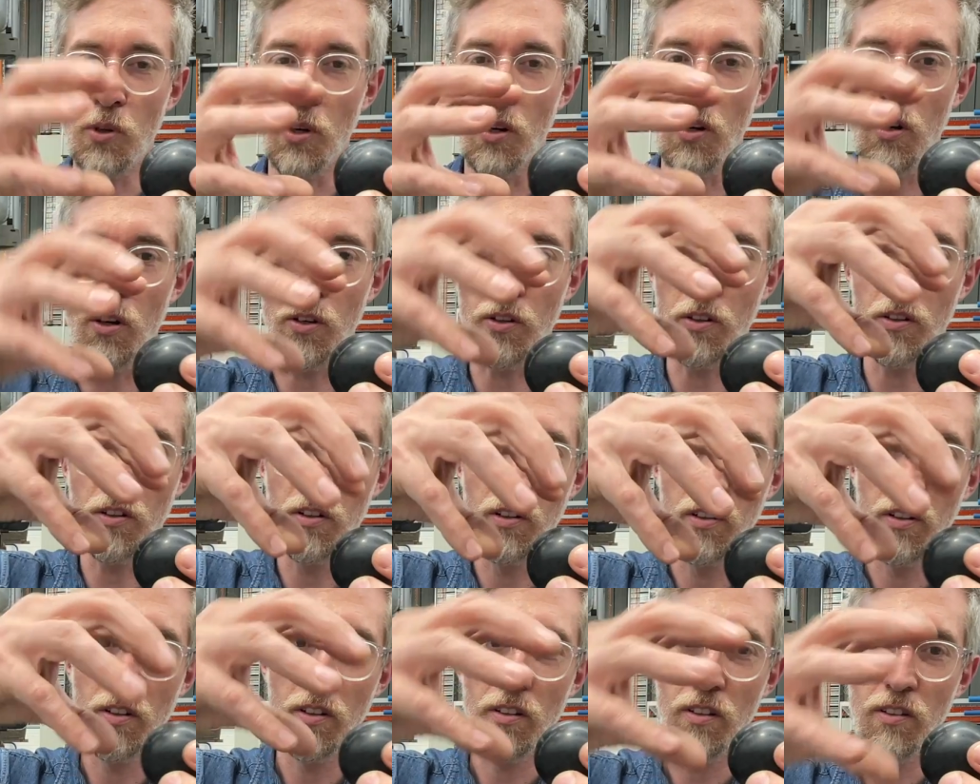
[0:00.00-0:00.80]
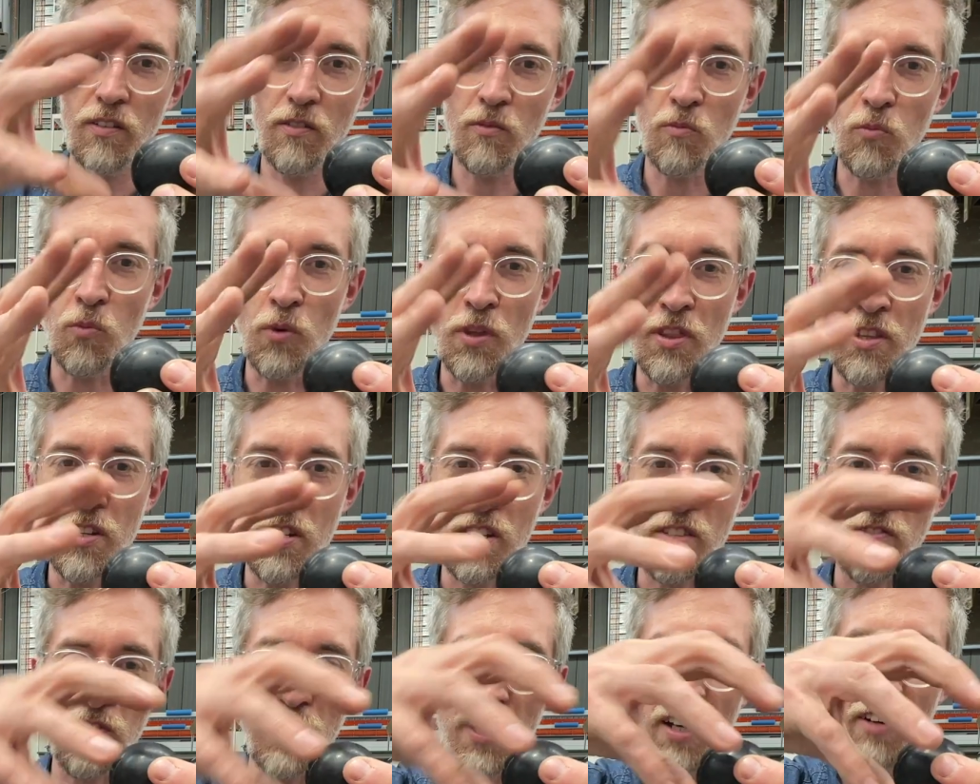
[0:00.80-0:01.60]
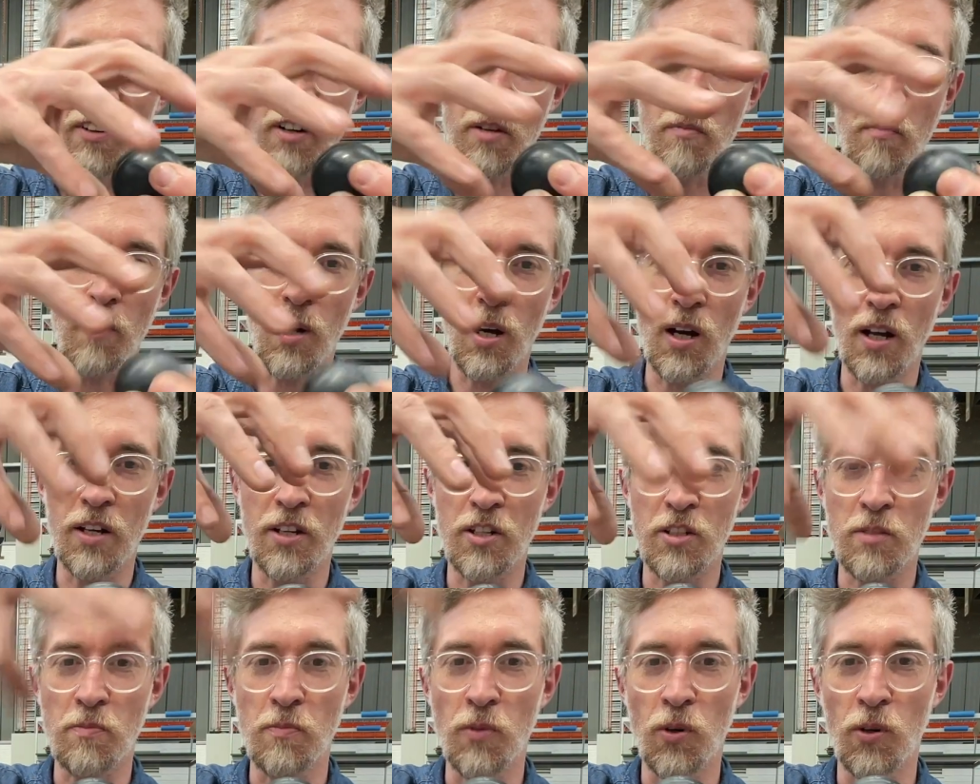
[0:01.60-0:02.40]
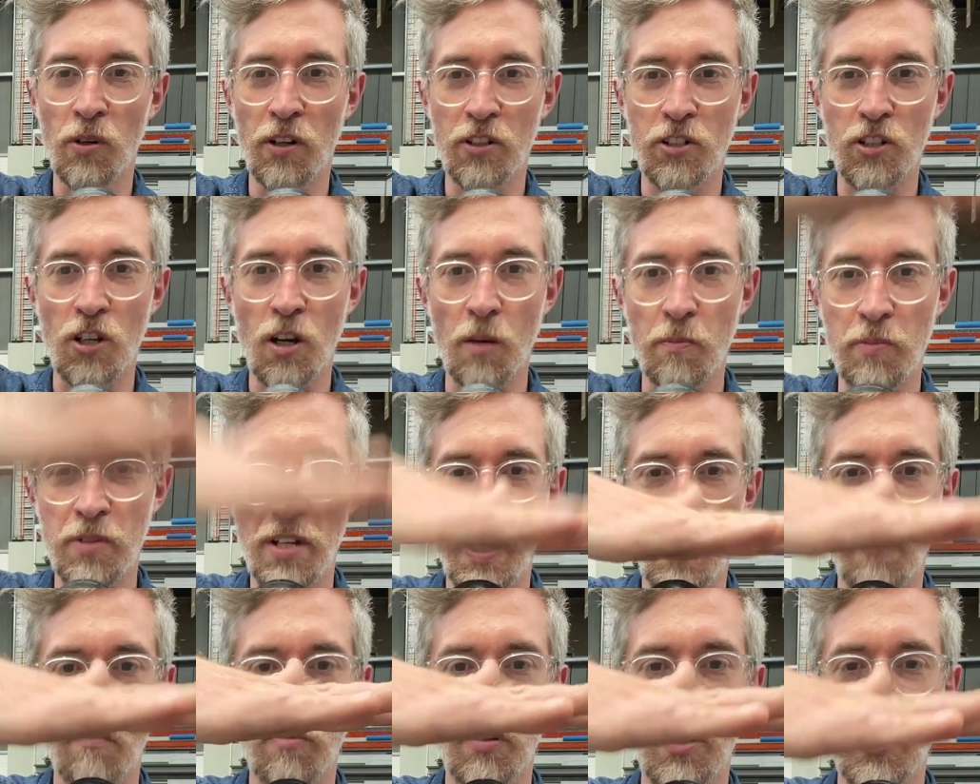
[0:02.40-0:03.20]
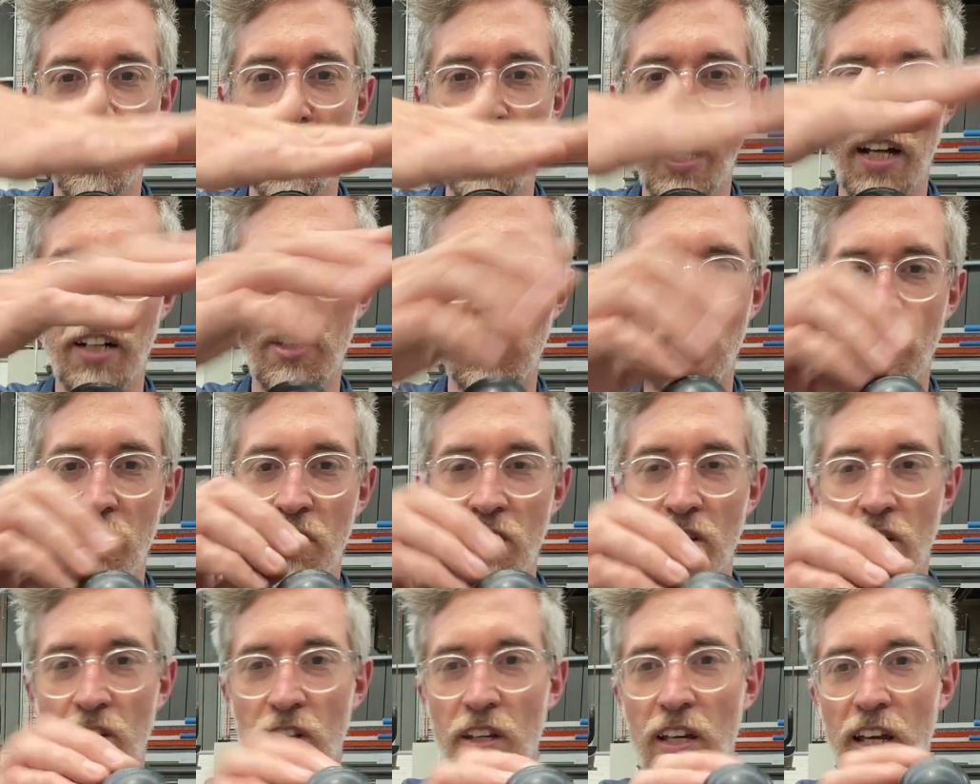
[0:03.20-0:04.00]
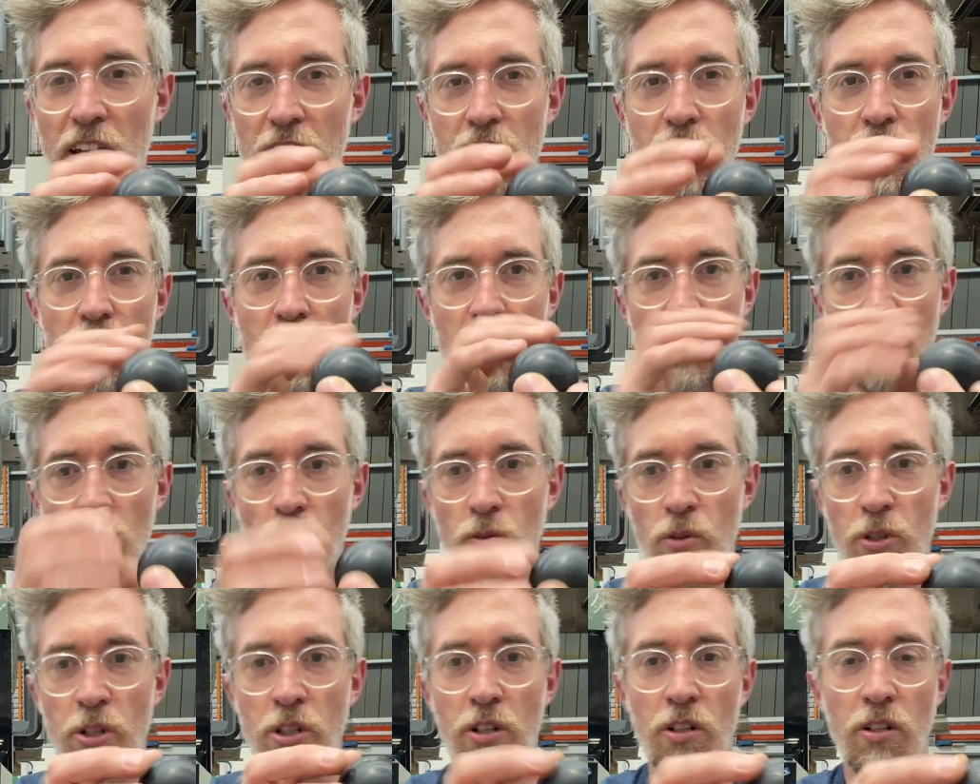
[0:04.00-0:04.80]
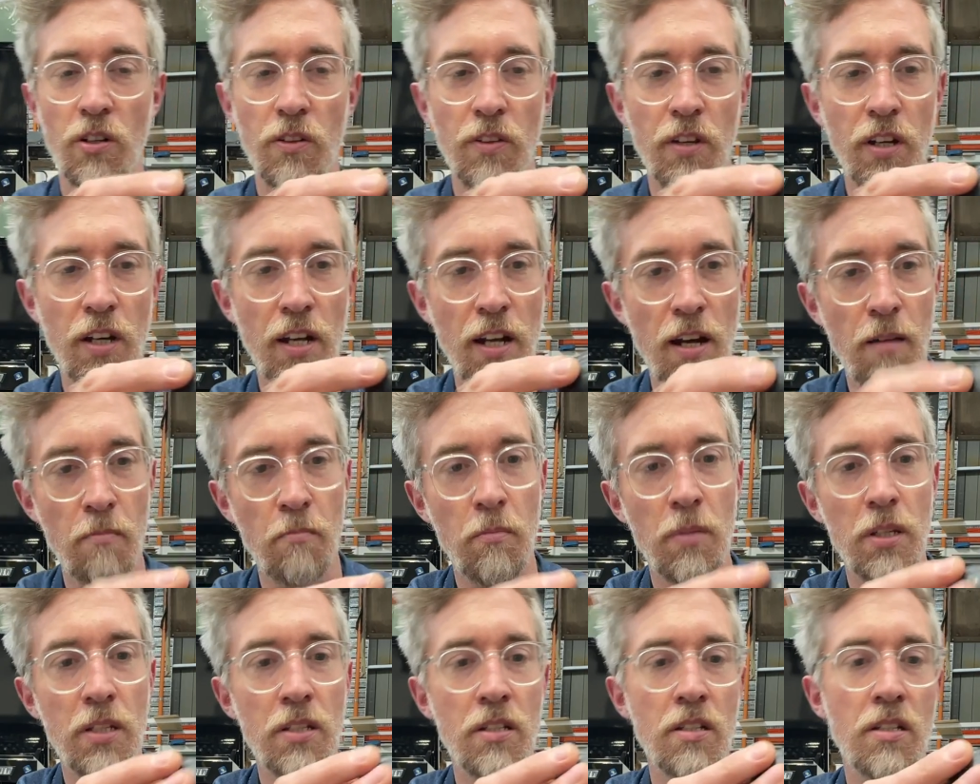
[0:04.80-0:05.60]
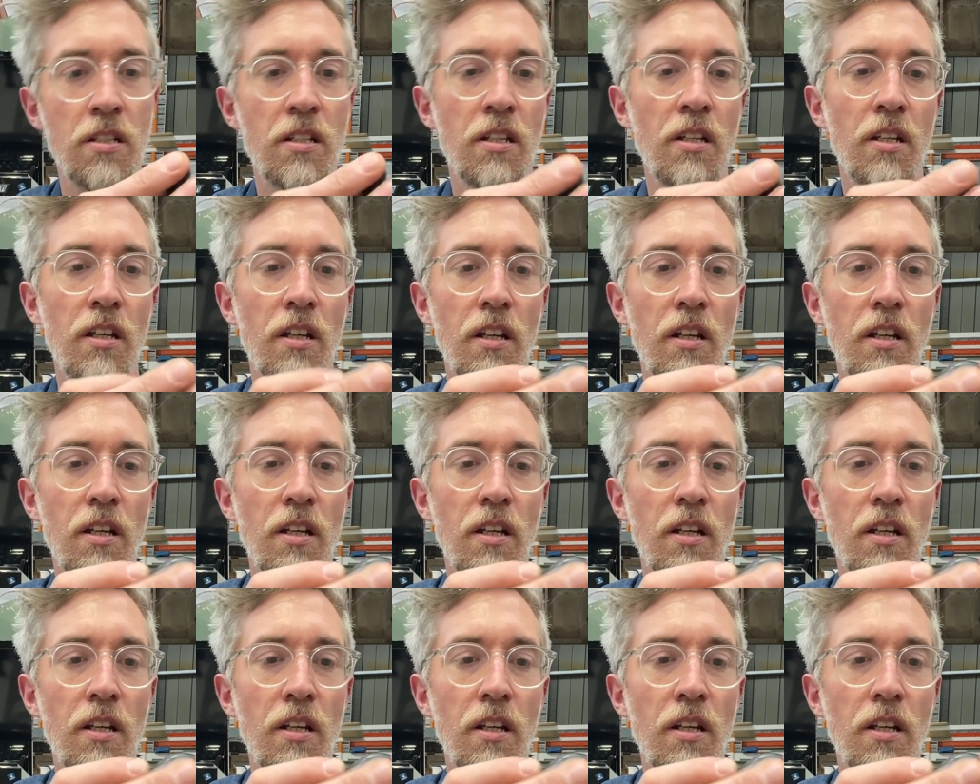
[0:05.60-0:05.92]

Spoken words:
on with the sphere in mind, it's more a top-down projection, so you get distortion on the numbers